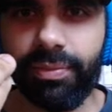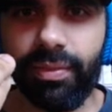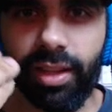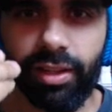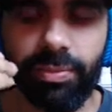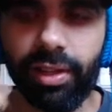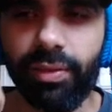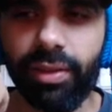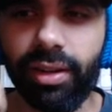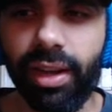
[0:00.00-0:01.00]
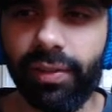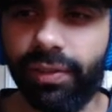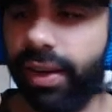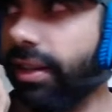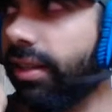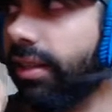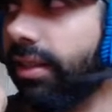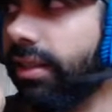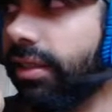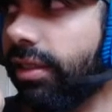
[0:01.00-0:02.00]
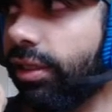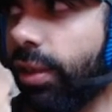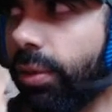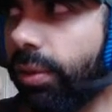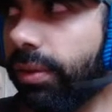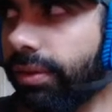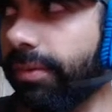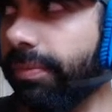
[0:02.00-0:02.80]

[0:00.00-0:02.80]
Because believe it or not, finally, it's cold.